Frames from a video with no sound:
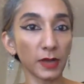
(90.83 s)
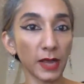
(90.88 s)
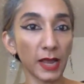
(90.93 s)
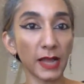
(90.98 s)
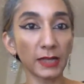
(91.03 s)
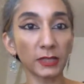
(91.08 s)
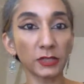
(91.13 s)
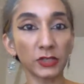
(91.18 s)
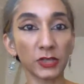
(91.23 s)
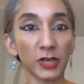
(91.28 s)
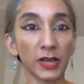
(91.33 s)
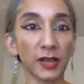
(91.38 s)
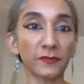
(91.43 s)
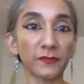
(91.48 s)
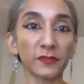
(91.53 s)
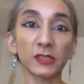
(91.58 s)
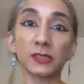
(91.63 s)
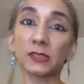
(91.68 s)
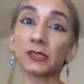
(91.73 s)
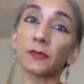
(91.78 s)
had to
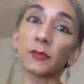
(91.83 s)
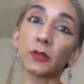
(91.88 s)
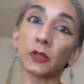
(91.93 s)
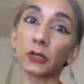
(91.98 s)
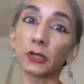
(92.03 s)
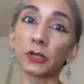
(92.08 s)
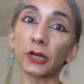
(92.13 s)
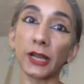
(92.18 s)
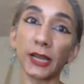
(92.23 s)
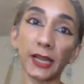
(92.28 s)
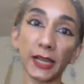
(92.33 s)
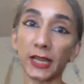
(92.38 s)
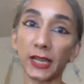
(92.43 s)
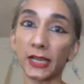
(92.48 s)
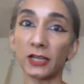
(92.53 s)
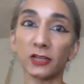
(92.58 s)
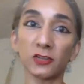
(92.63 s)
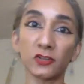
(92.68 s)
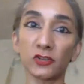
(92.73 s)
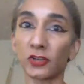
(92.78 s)
have similar
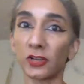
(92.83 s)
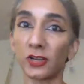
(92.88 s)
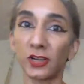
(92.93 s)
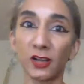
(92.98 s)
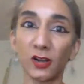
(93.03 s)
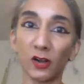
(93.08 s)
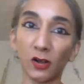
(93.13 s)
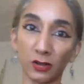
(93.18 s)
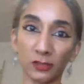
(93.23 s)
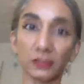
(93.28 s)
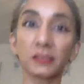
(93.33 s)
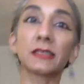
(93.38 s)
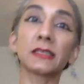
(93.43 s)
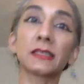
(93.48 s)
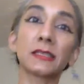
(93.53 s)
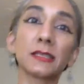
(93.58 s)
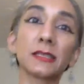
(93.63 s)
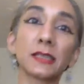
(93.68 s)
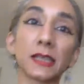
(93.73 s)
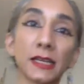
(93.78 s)
age on
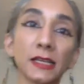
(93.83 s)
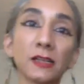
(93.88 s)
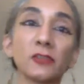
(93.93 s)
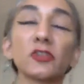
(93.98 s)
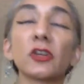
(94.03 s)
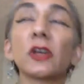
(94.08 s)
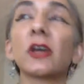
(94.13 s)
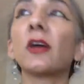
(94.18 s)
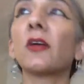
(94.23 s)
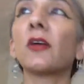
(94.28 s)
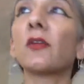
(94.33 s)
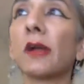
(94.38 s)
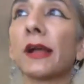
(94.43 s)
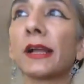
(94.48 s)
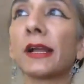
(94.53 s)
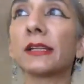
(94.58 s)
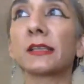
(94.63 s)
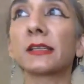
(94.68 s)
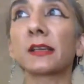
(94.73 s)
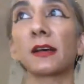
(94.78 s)
stage,
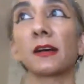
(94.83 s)
right?